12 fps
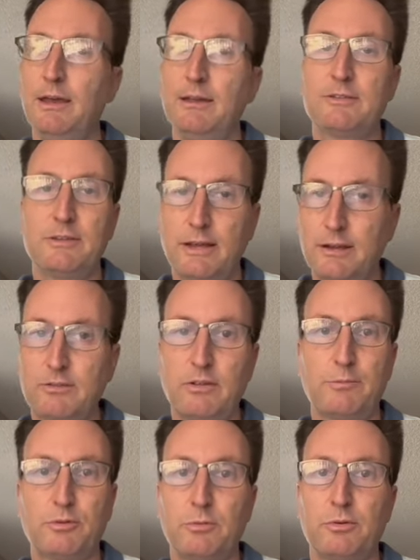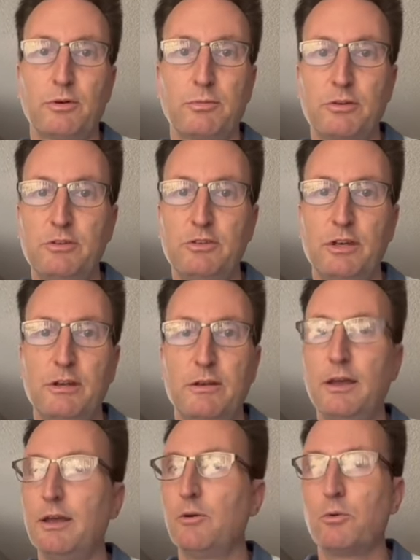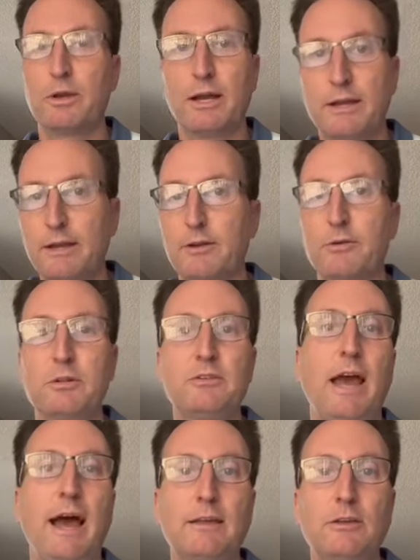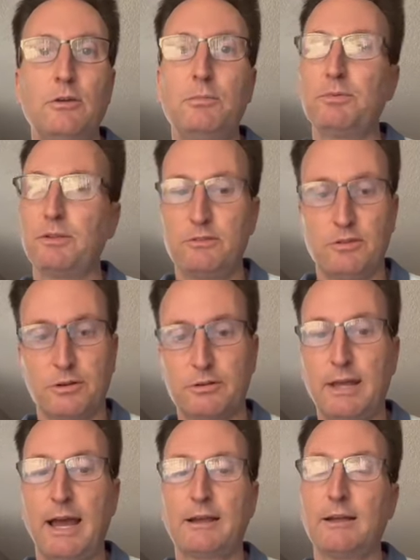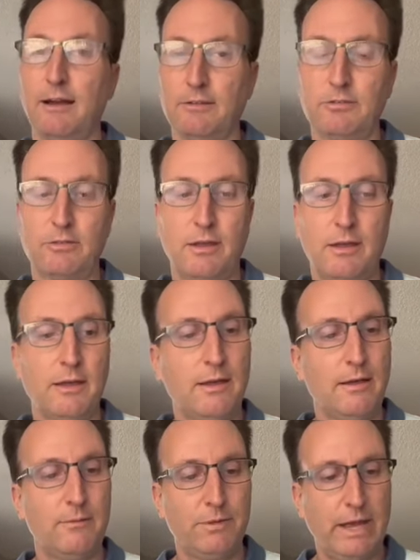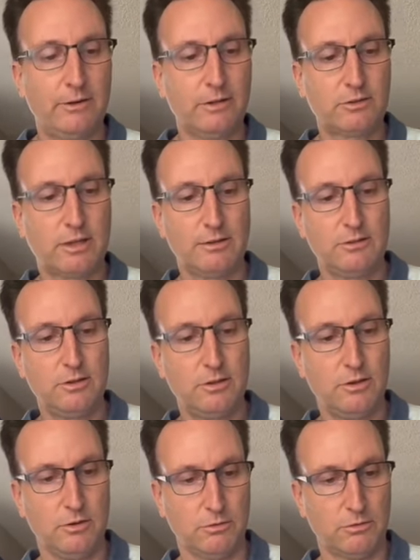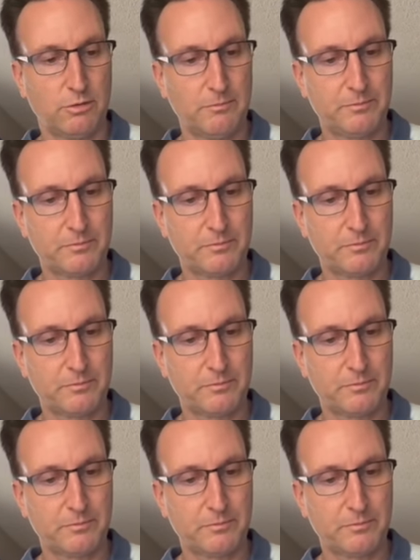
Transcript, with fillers: It's not acceptable or appreciated. We're not here to attack you. Please don't attack us. Now let's get to the news.